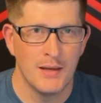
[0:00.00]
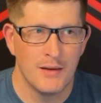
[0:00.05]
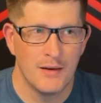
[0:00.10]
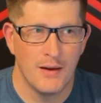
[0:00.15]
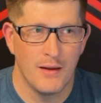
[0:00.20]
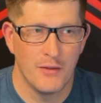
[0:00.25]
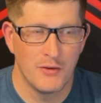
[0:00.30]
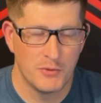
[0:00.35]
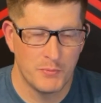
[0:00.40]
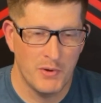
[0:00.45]

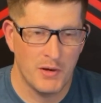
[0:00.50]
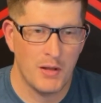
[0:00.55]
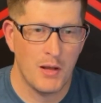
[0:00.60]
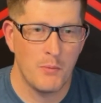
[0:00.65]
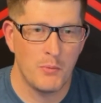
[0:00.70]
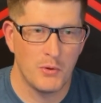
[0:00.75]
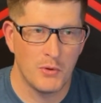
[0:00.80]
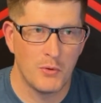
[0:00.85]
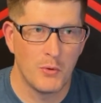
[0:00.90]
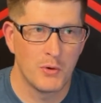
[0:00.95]
Now, there's been a
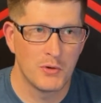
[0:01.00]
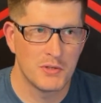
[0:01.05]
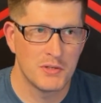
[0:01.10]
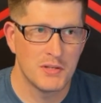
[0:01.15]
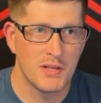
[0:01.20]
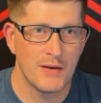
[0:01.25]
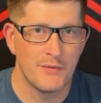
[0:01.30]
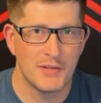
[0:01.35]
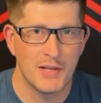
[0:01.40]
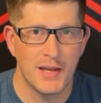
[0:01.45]
couple of courses
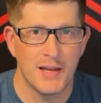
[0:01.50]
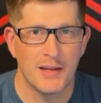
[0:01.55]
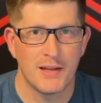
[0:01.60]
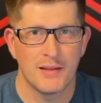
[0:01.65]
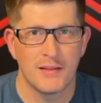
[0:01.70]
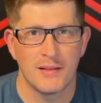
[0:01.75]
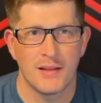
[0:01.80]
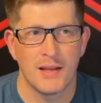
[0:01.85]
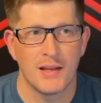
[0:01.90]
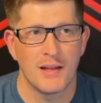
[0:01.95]
that I've
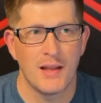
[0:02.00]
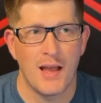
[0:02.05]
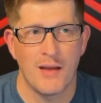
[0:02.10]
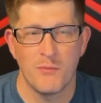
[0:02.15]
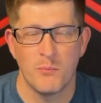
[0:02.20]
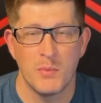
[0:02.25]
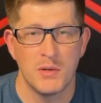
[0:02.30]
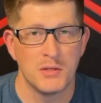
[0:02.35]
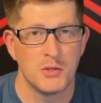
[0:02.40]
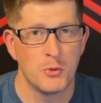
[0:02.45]
taken that
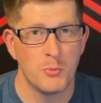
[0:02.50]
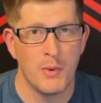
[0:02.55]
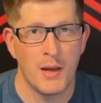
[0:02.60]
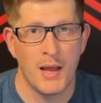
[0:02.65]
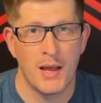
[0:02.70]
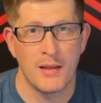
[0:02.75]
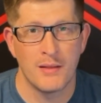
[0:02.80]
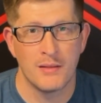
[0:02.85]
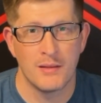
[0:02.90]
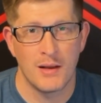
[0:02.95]
haven't been too
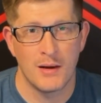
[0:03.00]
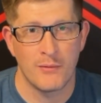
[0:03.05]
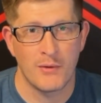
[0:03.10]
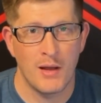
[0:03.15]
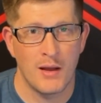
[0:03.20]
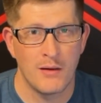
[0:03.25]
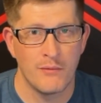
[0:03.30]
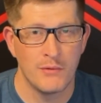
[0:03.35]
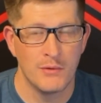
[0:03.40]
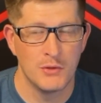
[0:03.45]
bad and that I've
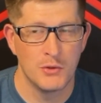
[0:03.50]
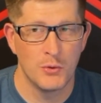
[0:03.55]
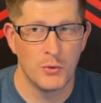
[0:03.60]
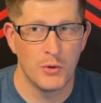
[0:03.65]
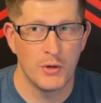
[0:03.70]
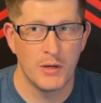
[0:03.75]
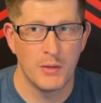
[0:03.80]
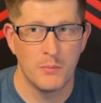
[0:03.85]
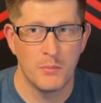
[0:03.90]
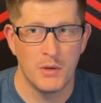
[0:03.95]
kind of
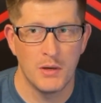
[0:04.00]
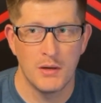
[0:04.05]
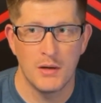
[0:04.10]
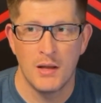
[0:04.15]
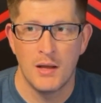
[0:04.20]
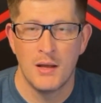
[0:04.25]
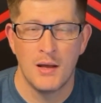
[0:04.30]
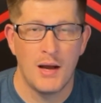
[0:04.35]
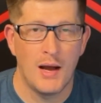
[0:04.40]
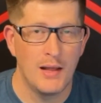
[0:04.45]
enjoyed, but
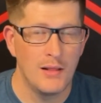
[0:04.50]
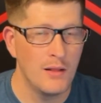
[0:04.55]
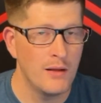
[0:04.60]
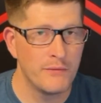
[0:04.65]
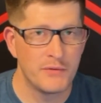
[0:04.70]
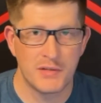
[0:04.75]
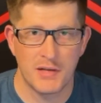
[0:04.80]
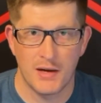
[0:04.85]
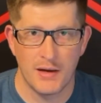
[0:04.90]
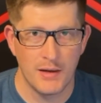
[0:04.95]
I love
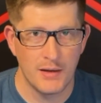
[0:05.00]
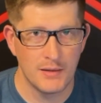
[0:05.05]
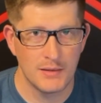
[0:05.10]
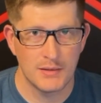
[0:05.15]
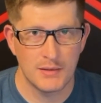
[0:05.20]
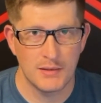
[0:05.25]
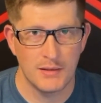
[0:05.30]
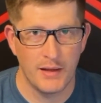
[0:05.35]
science.